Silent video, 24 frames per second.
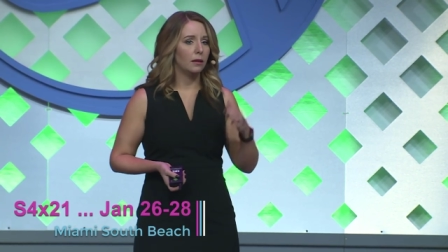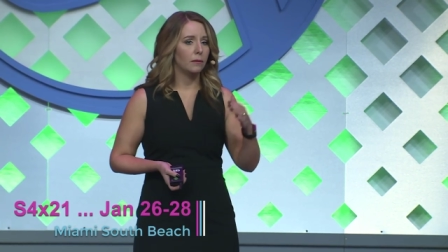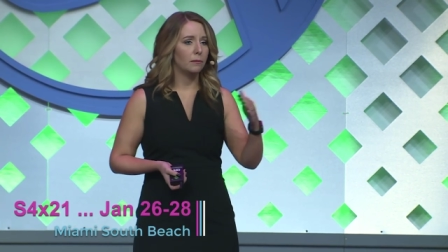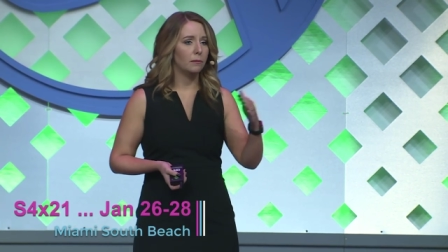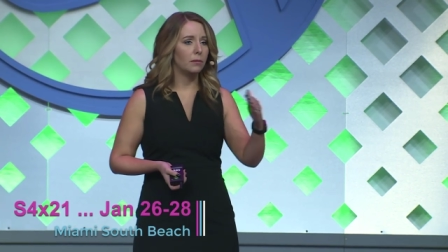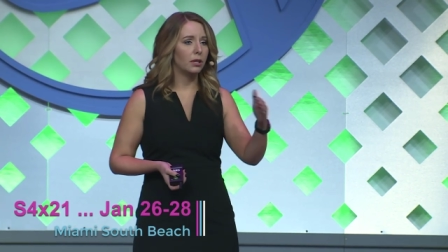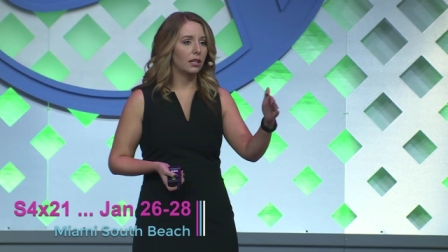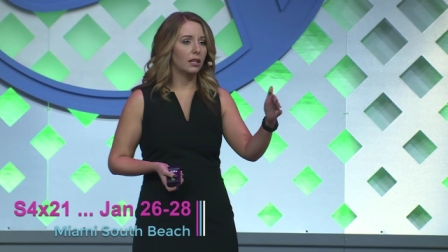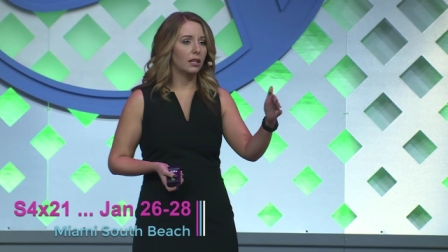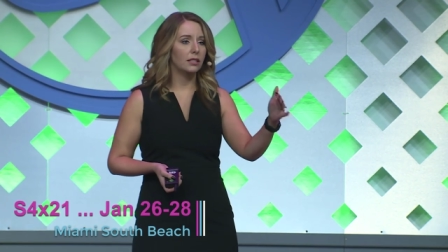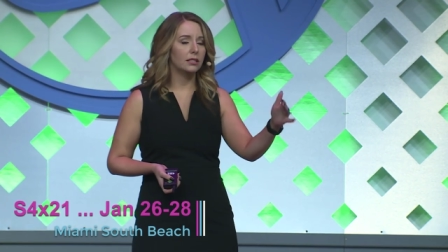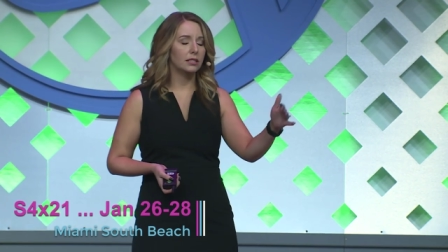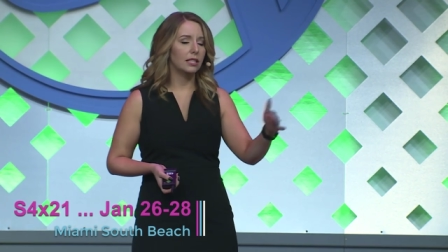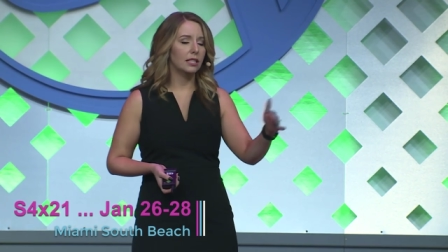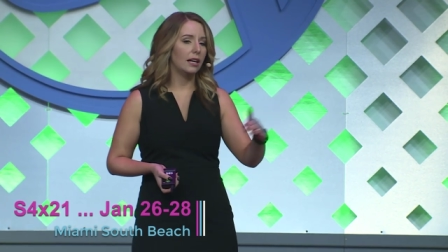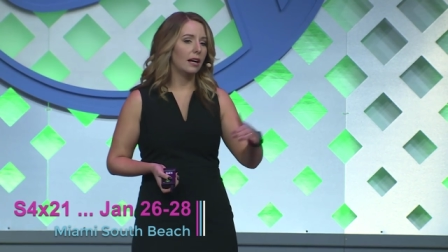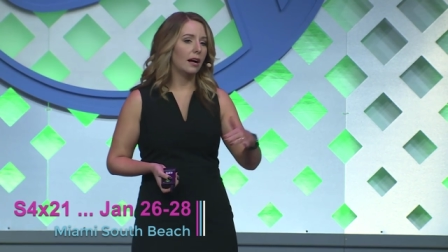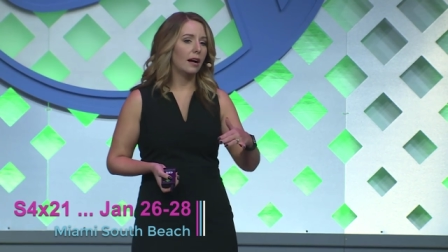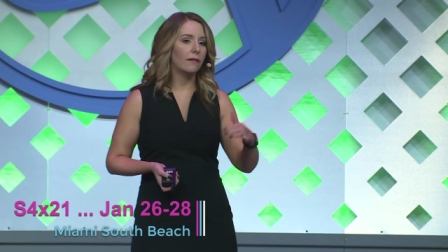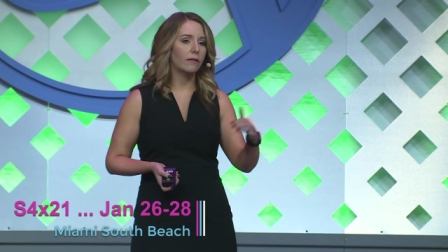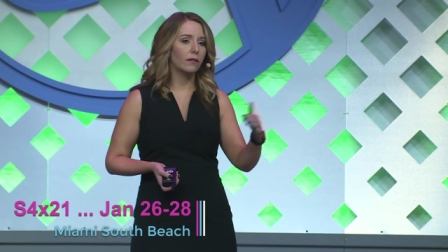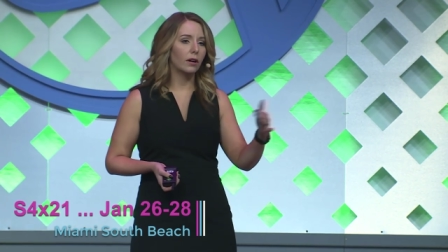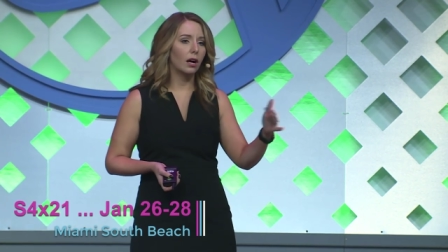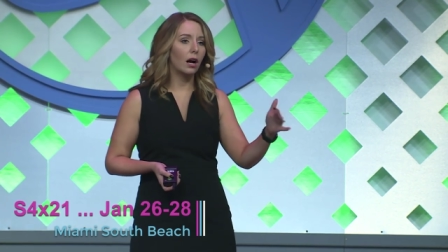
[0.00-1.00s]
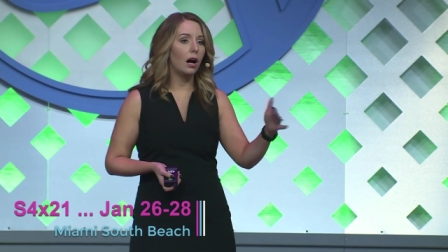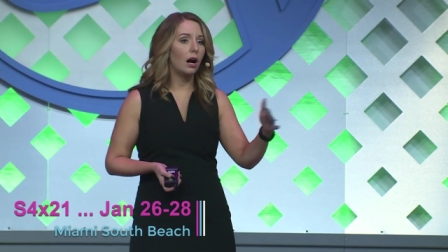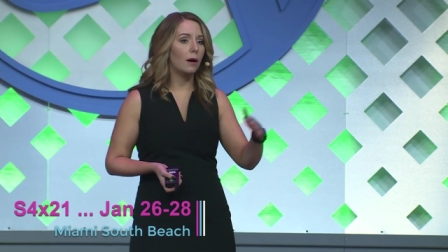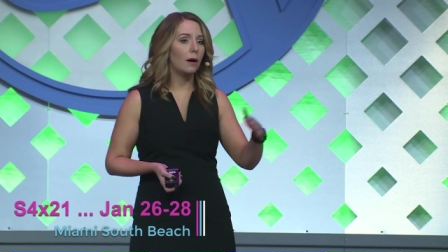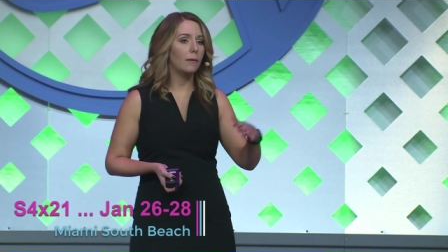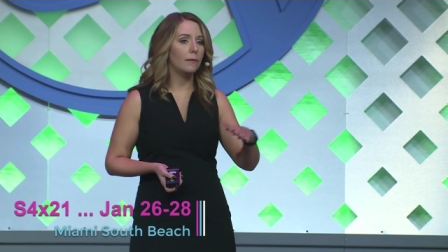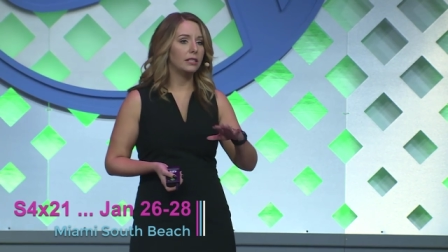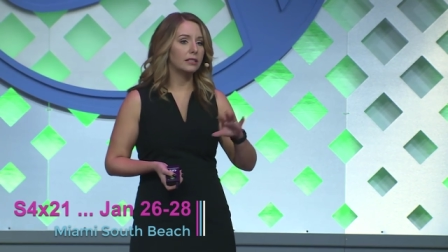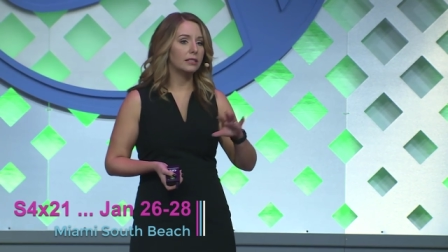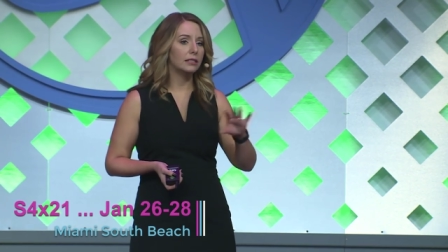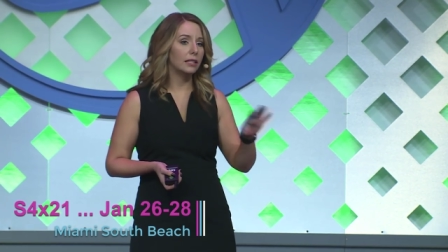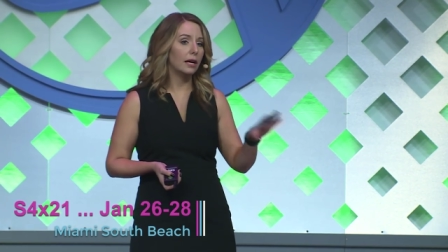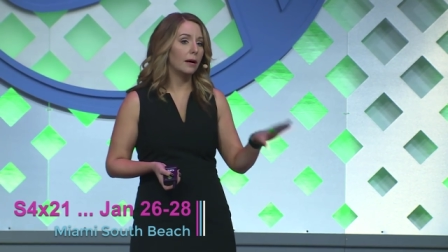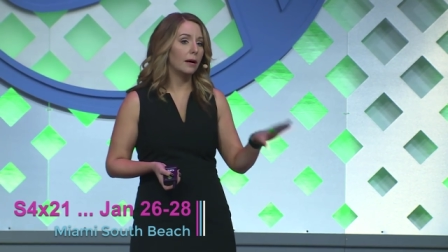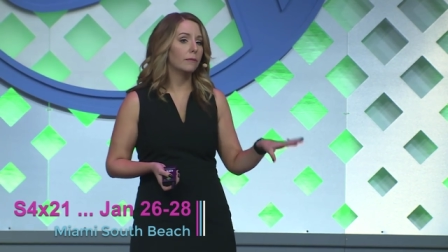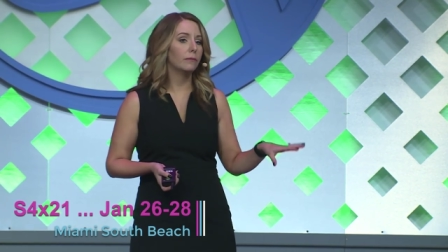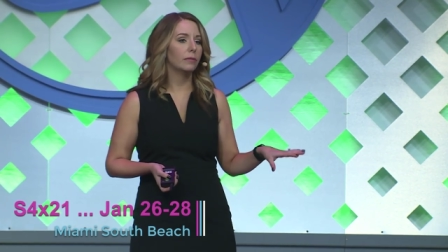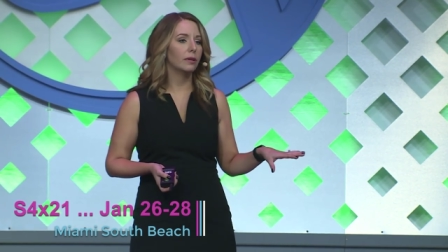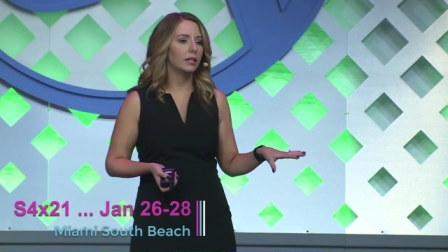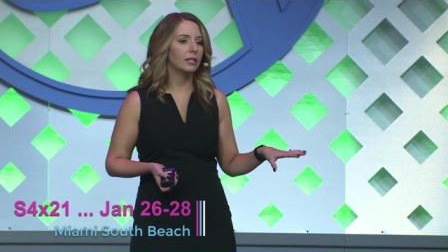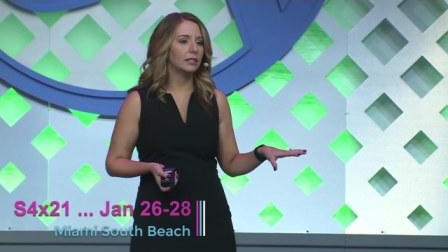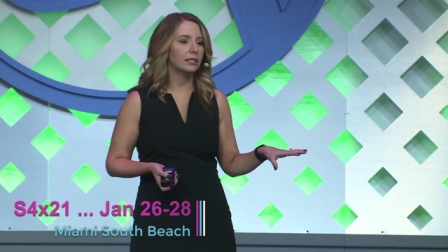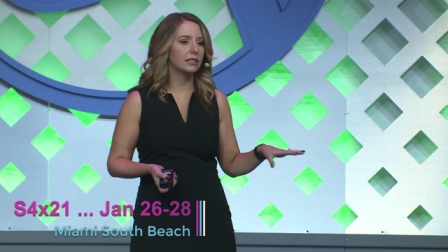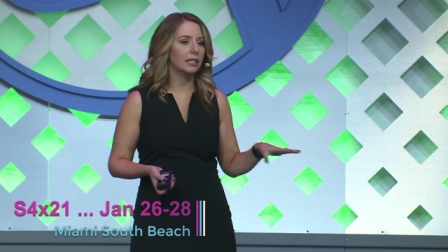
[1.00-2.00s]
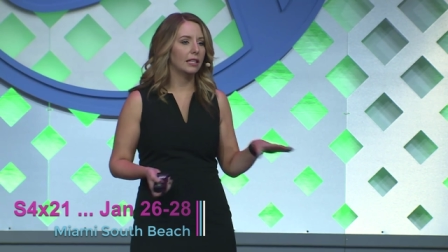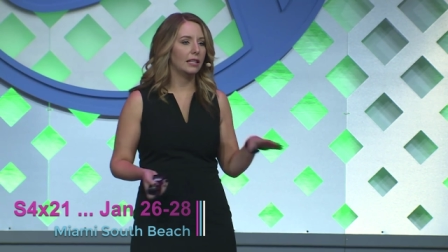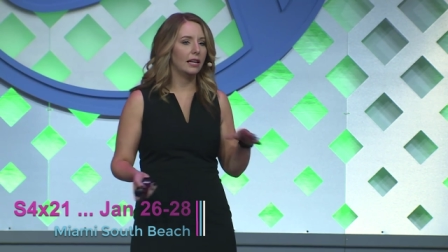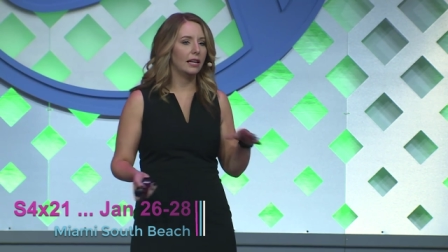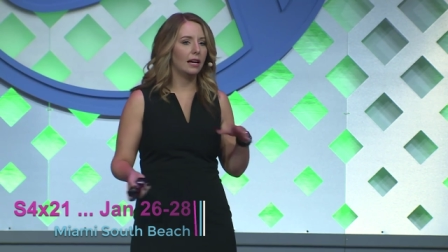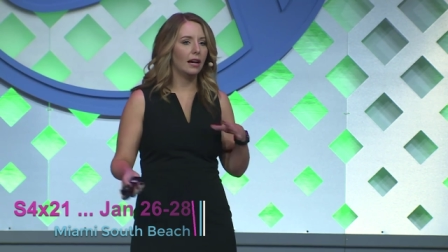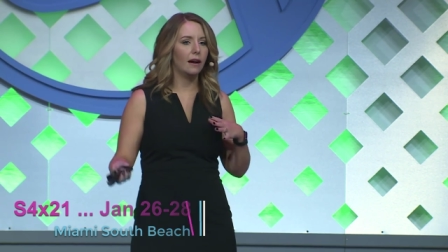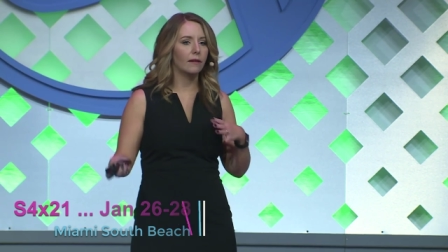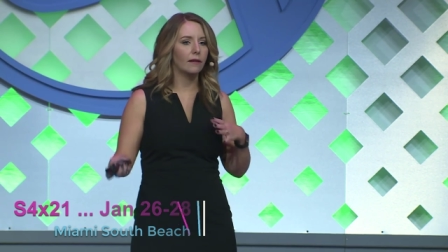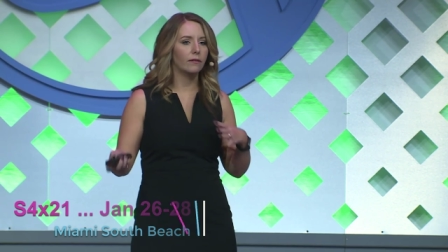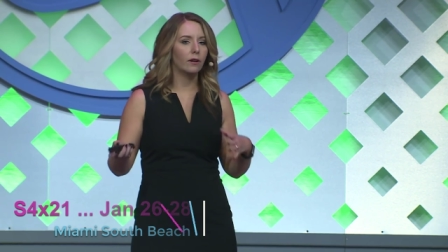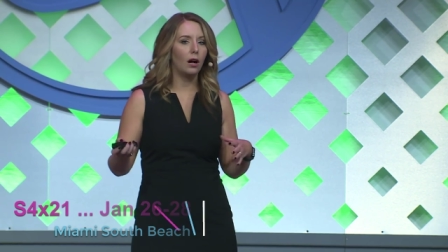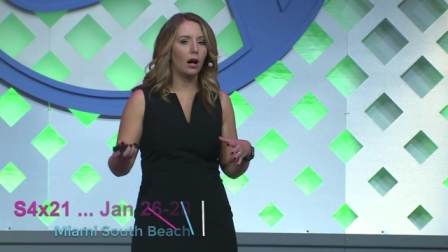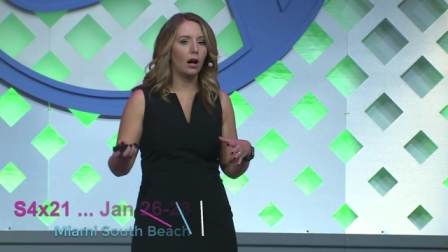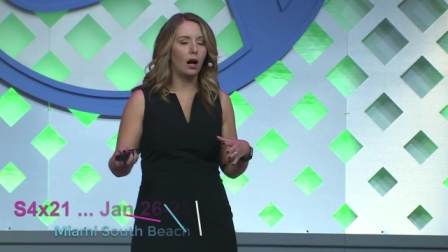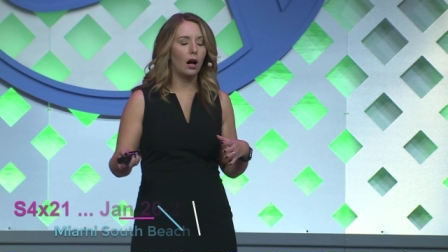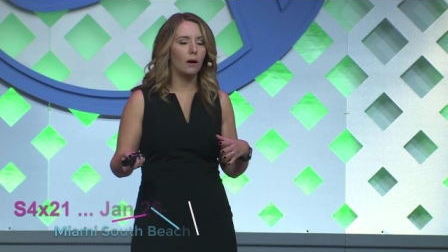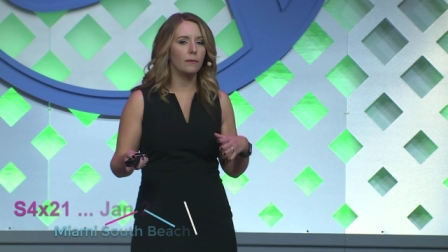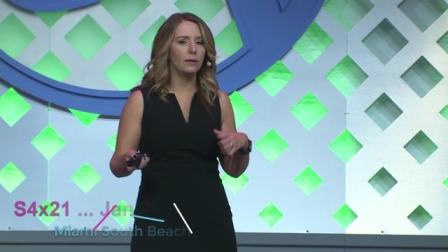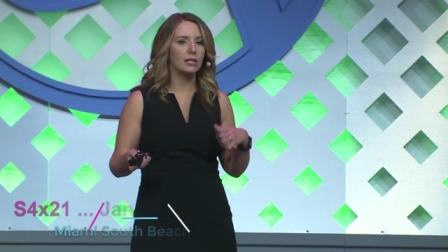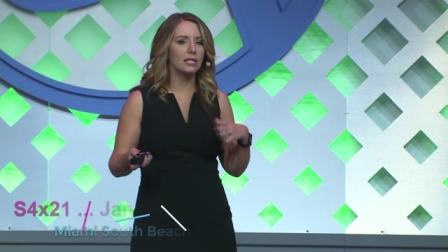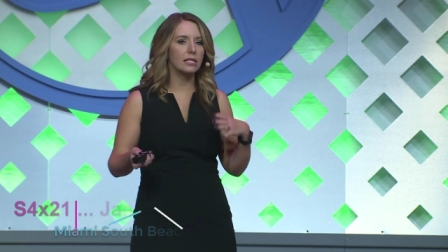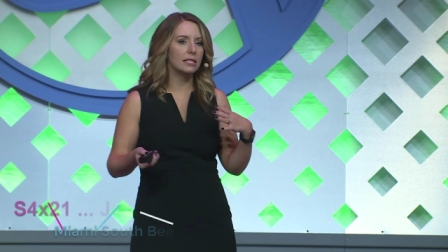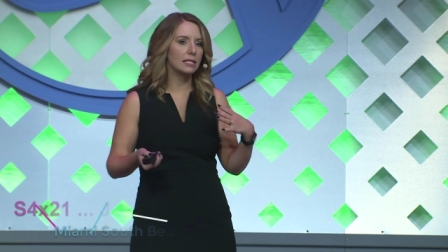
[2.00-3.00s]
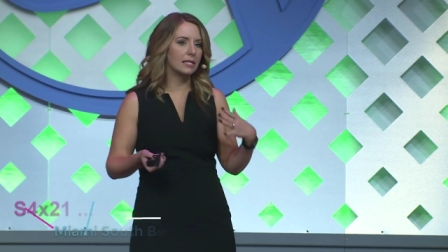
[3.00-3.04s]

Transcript: because they have common templates and they have common